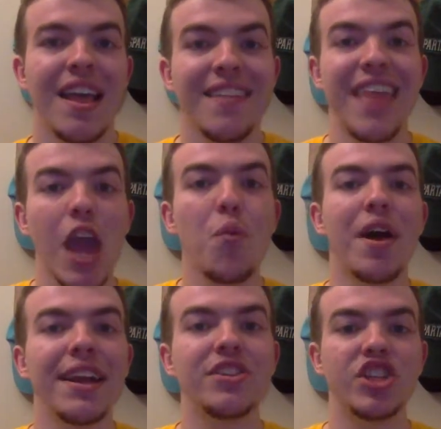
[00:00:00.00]
They
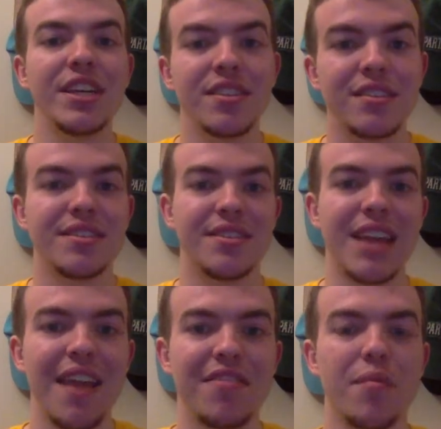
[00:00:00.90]
wanted Jesus to
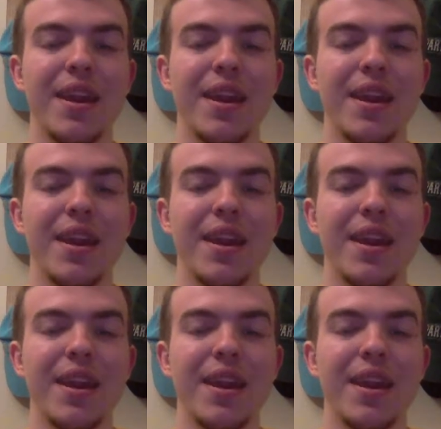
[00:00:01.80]
save them.